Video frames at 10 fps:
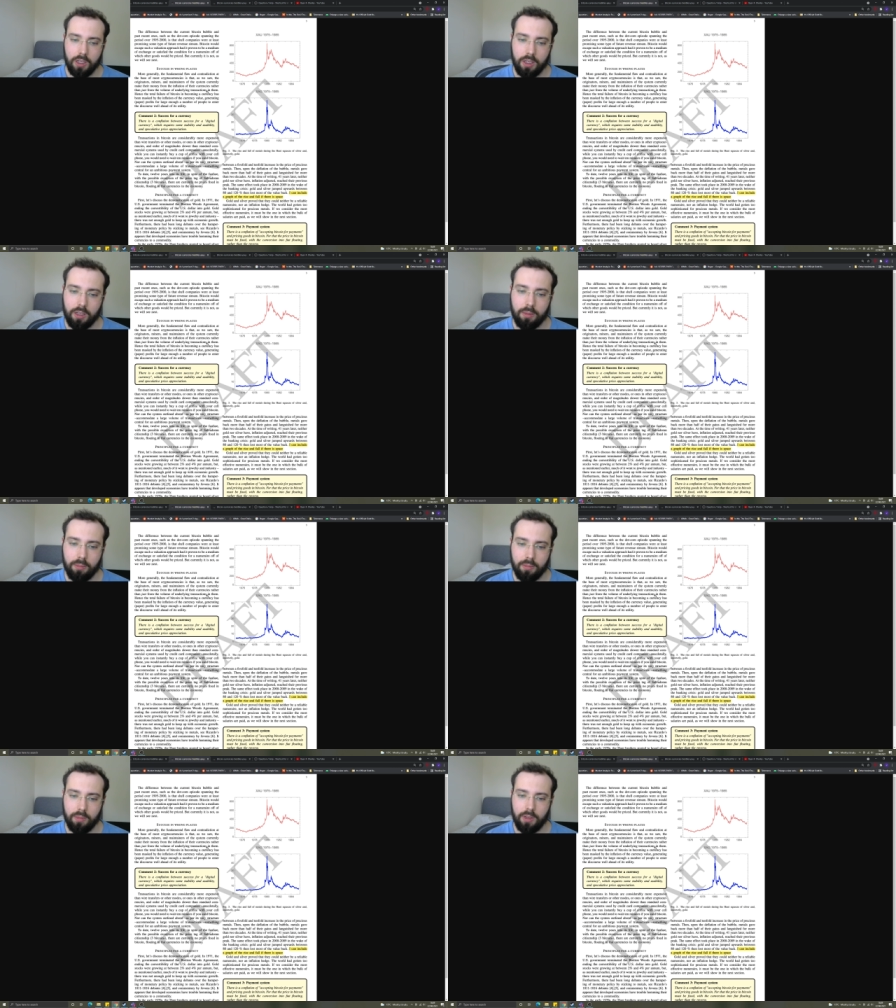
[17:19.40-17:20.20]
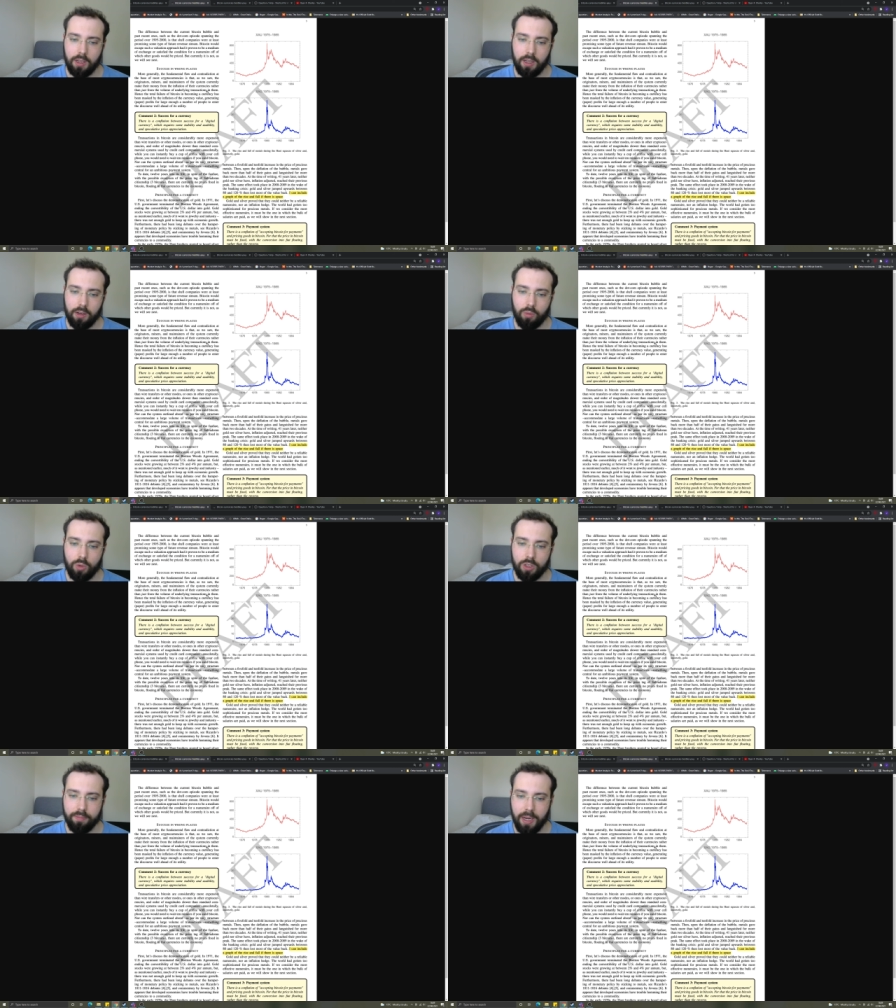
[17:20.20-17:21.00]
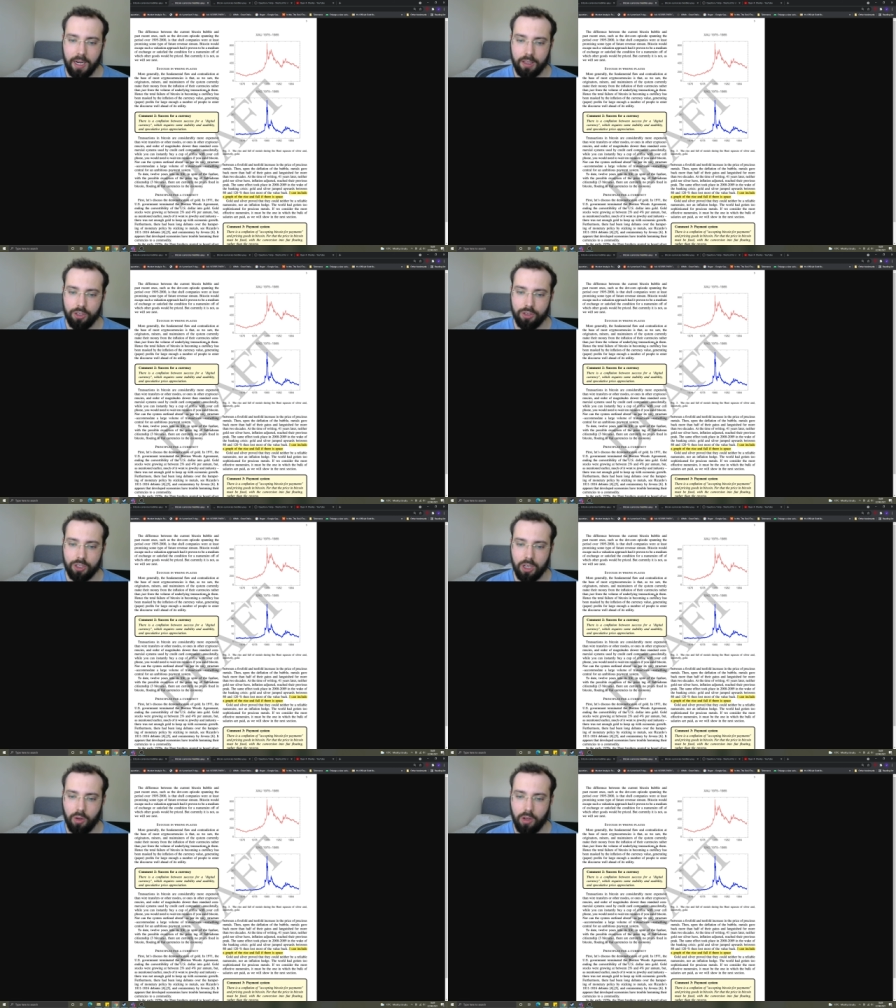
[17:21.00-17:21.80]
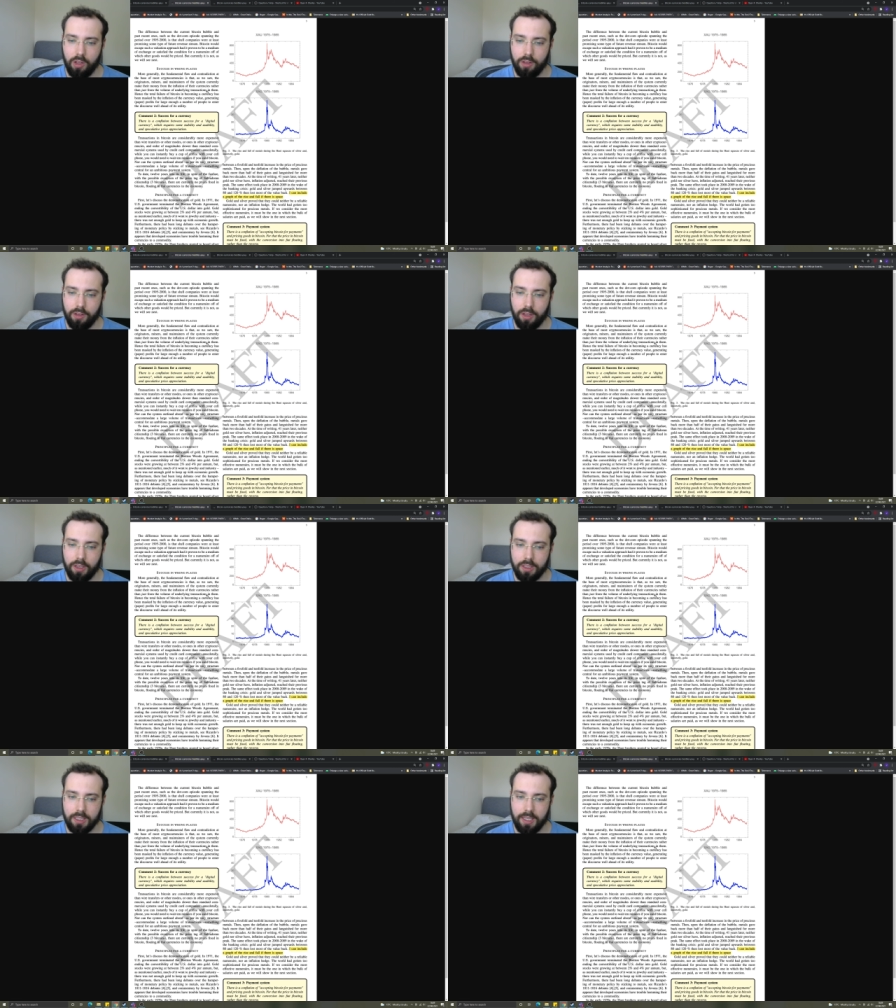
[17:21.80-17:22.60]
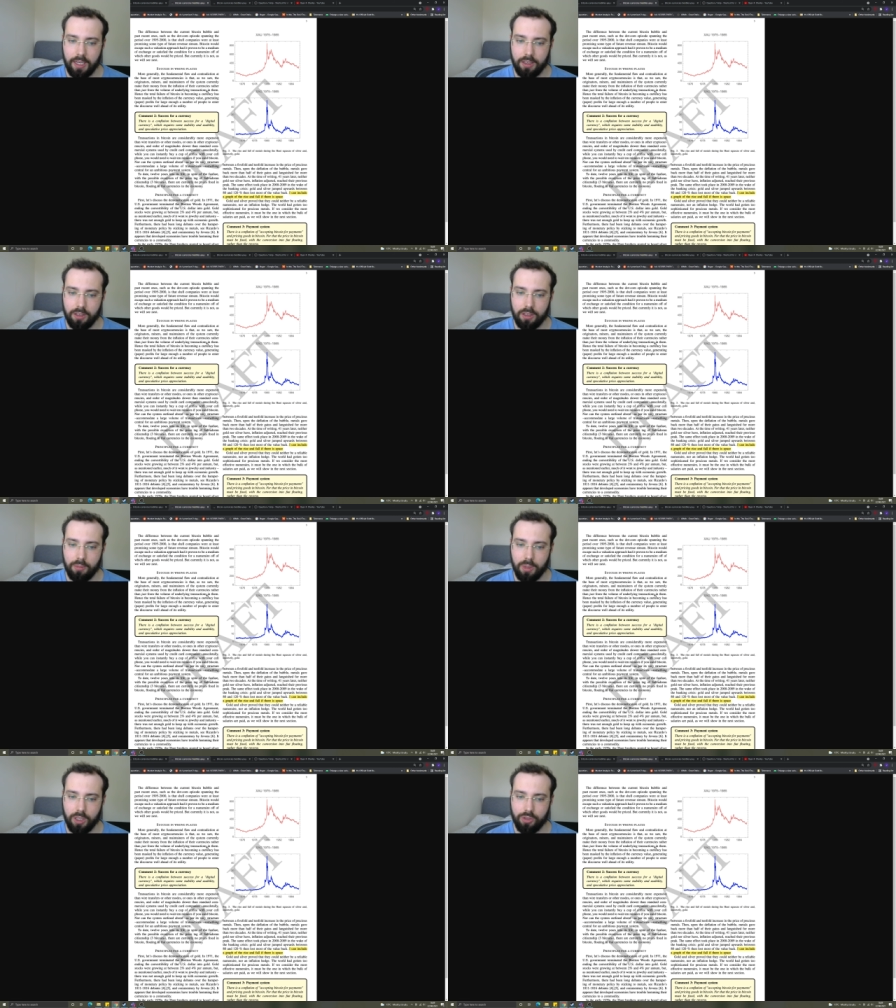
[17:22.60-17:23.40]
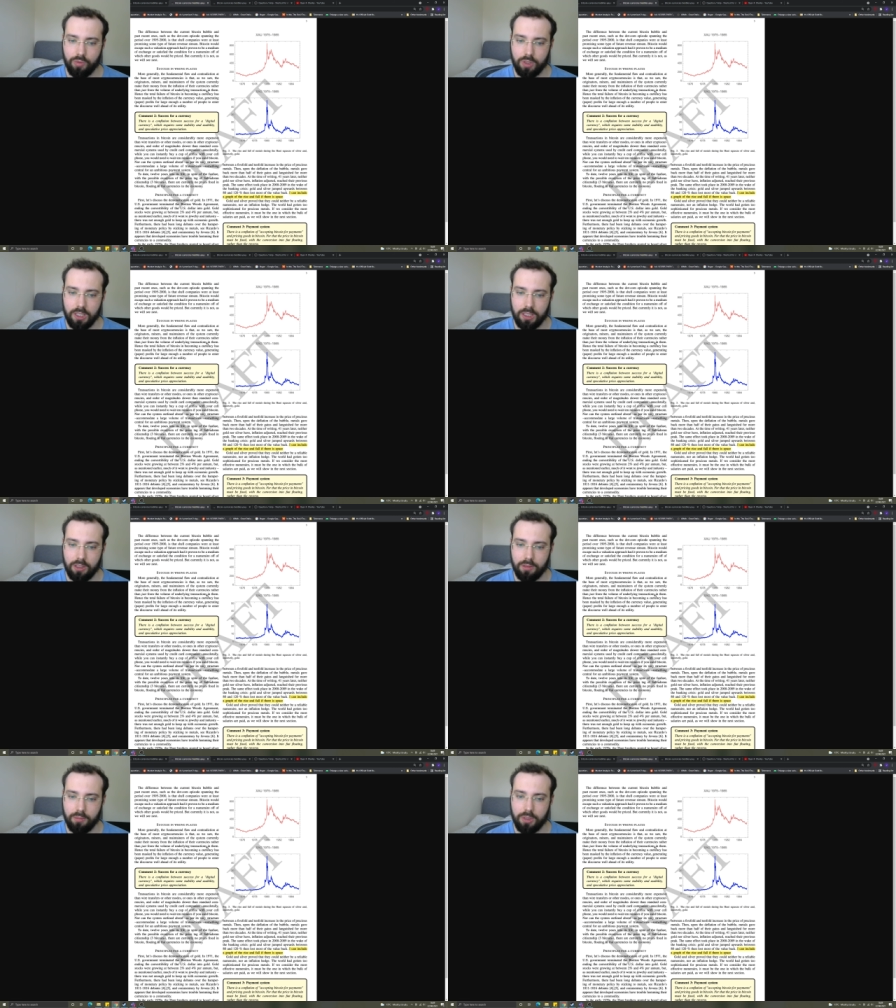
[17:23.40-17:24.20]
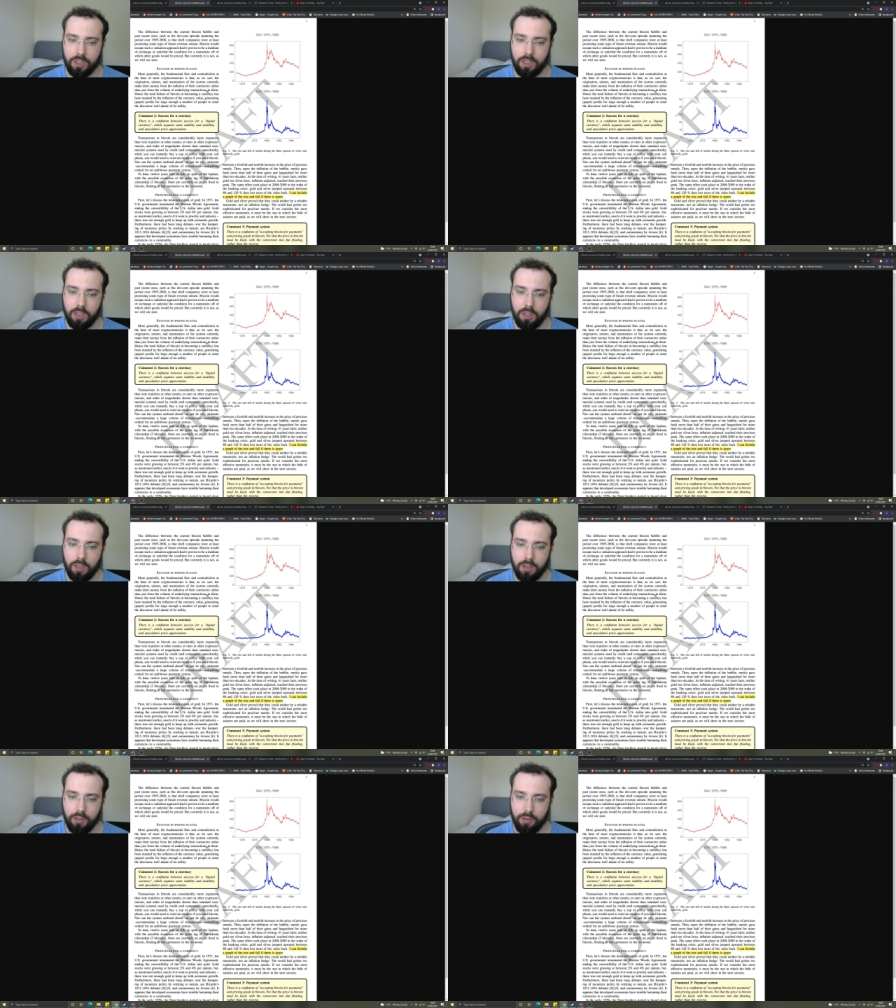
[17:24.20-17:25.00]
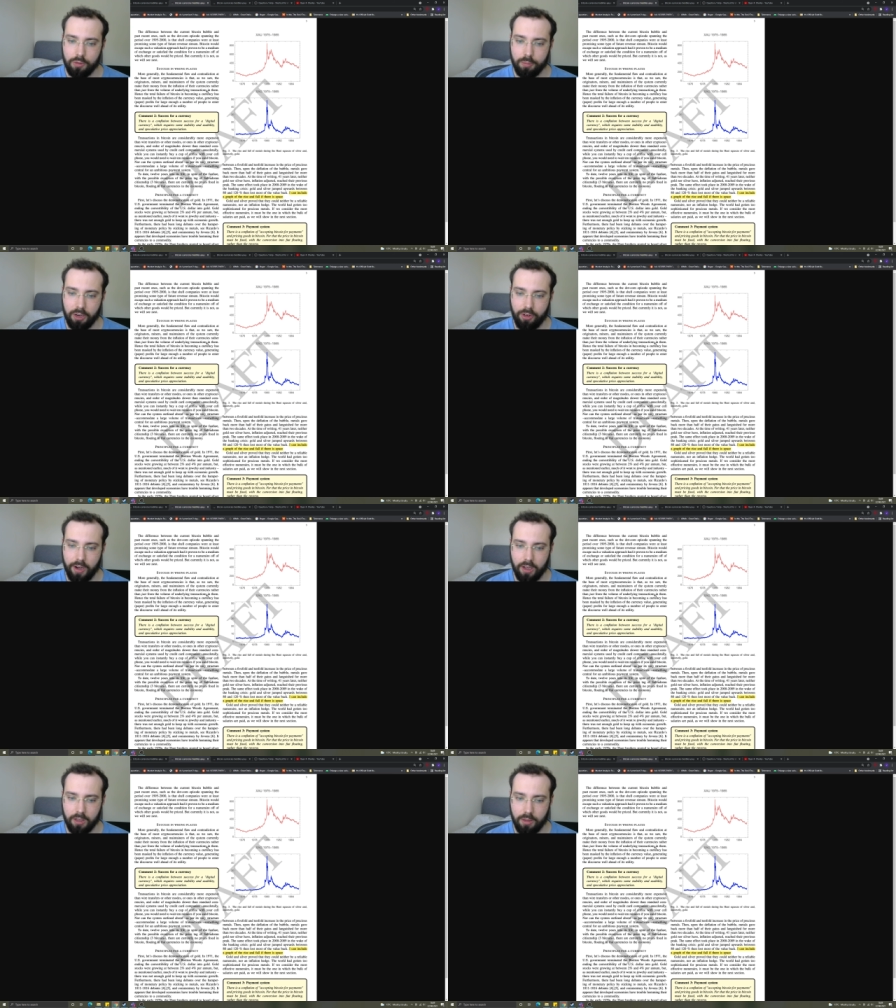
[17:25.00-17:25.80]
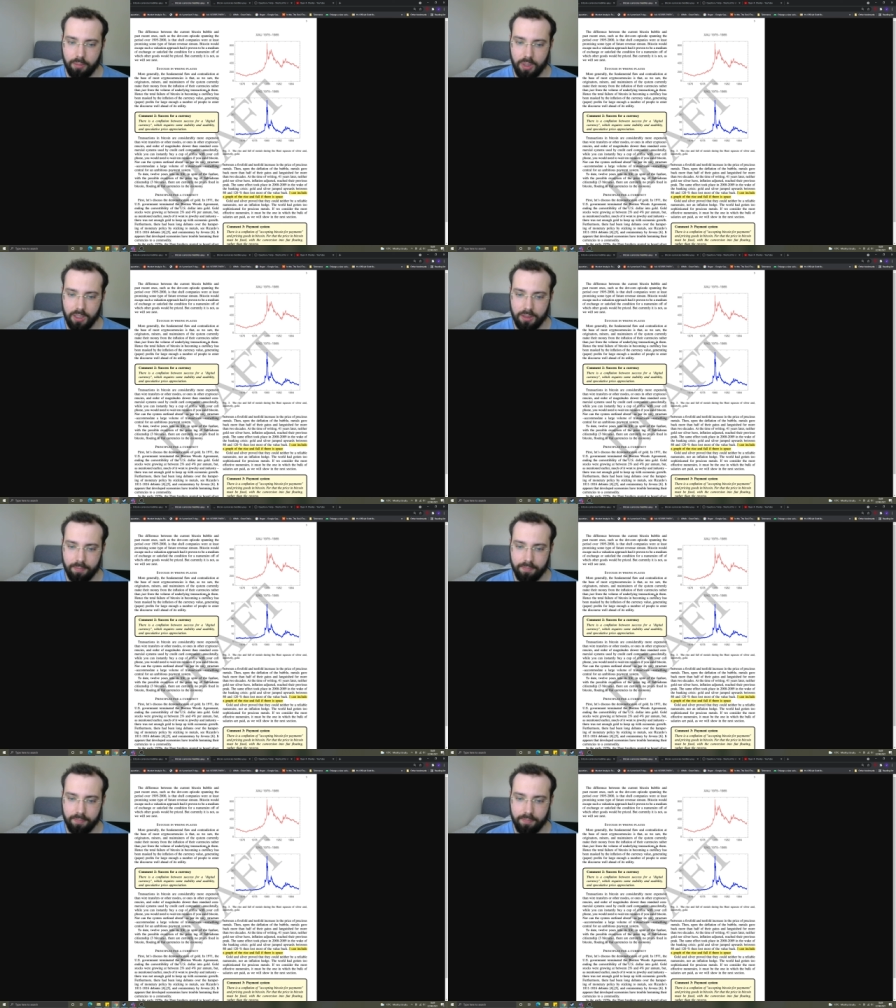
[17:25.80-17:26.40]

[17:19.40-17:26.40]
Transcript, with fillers: Um, and orders of magnitude slower than standard commercial systems used by credit card companies.